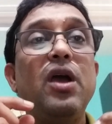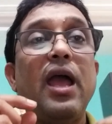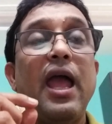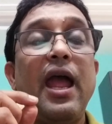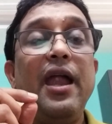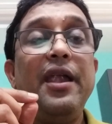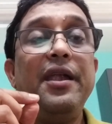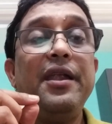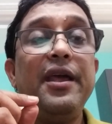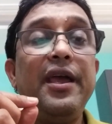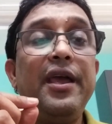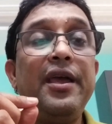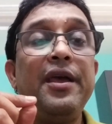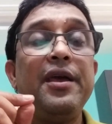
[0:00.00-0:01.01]
And
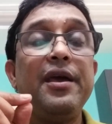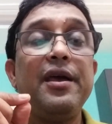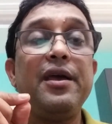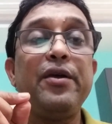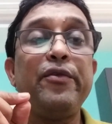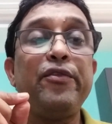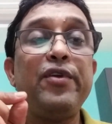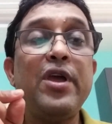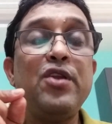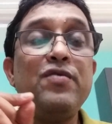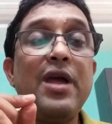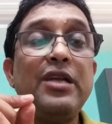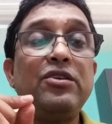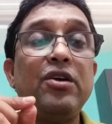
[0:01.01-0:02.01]
when
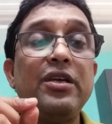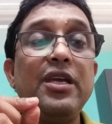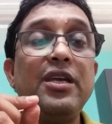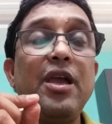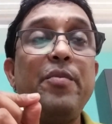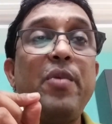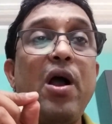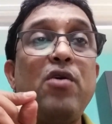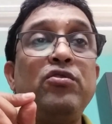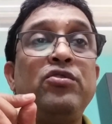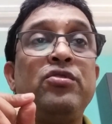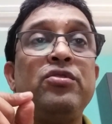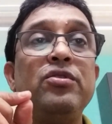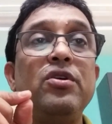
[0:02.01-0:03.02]
we are talking
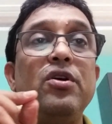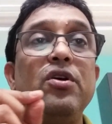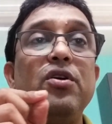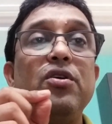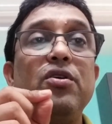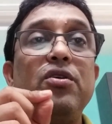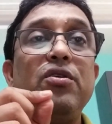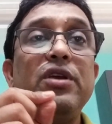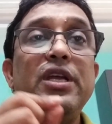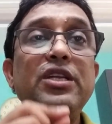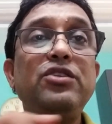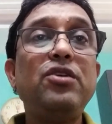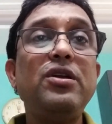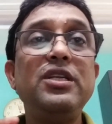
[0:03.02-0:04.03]
about
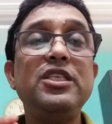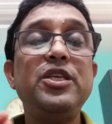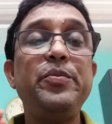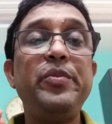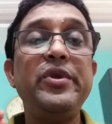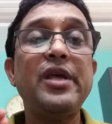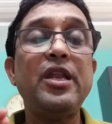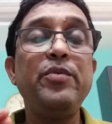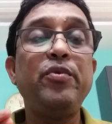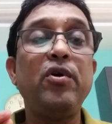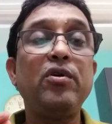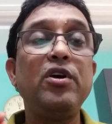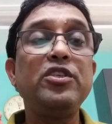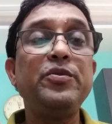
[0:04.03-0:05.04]
interdisciplinary
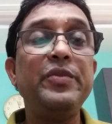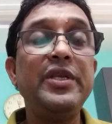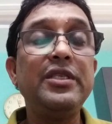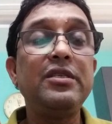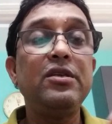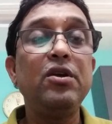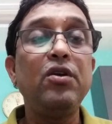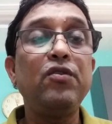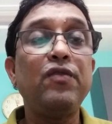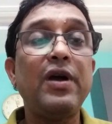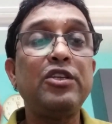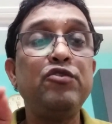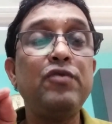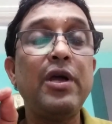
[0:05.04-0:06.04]
focus, means here
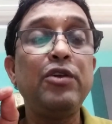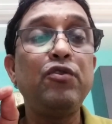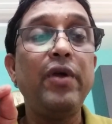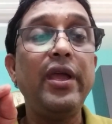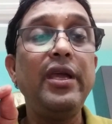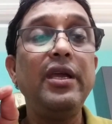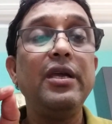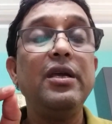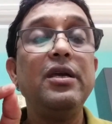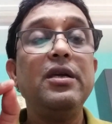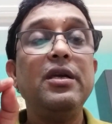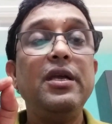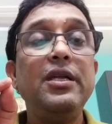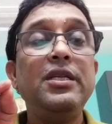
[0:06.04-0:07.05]
what you are doing,
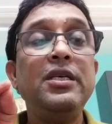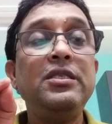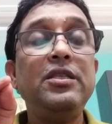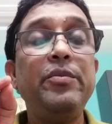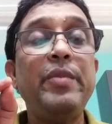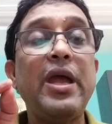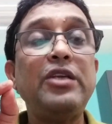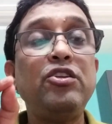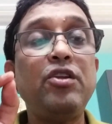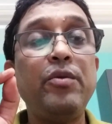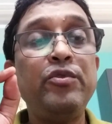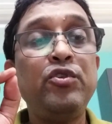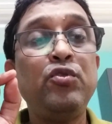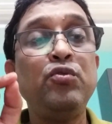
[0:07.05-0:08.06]
it is the matter
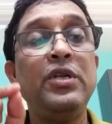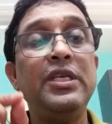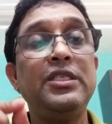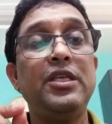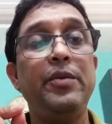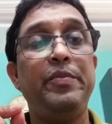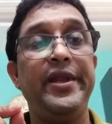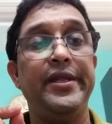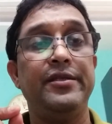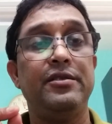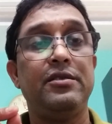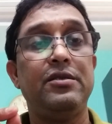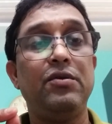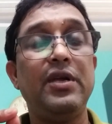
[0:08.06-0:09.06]
of two
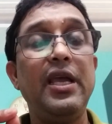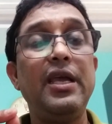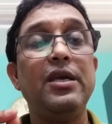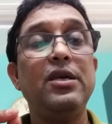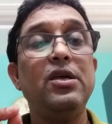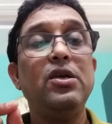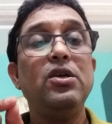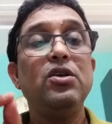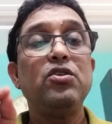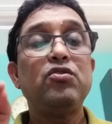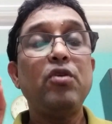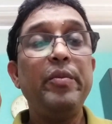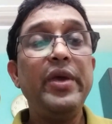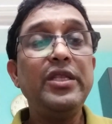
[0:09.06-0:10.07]
disciplines. Okay,
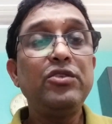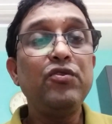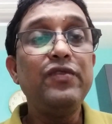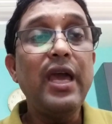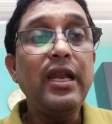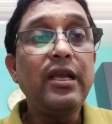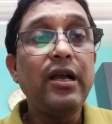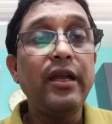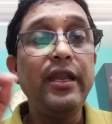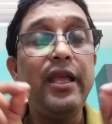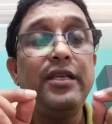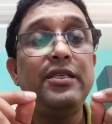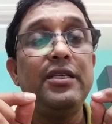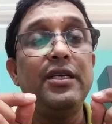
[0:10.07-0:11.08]
so means we are
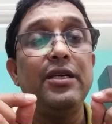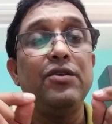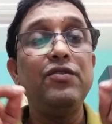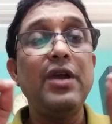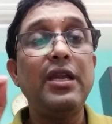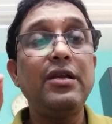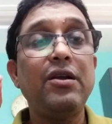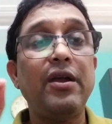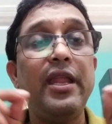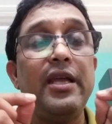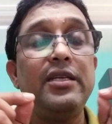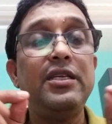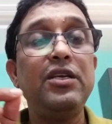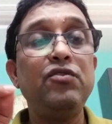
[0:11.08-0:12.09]
connecting, we are
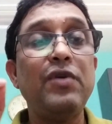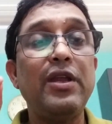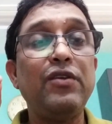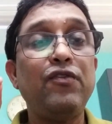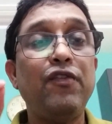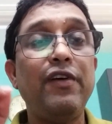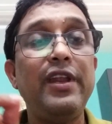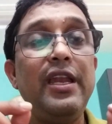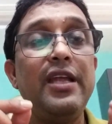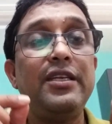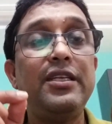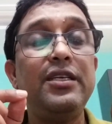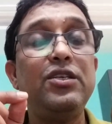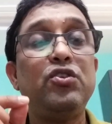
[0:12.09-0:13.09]

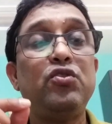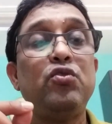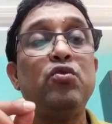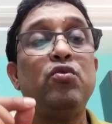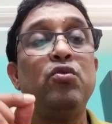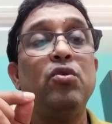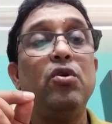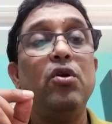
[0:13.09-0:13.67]
correlating two